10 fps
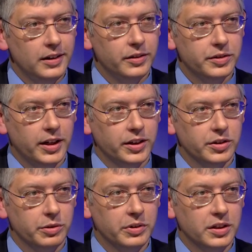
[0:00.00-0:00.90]
There's
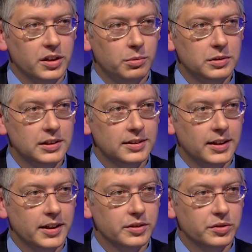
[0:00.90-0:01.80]
actually, we can double the
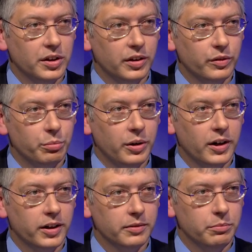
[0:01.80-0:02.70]
size of Sullivan
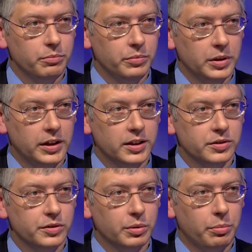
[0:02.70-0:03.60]
Park because
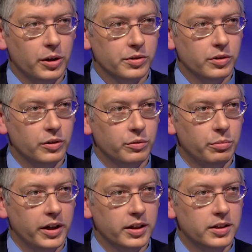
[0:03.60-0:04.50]
there's a parcel owned
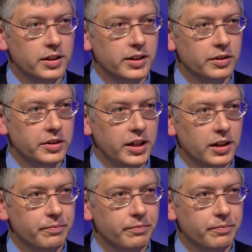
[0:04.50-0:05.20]
by the DOT,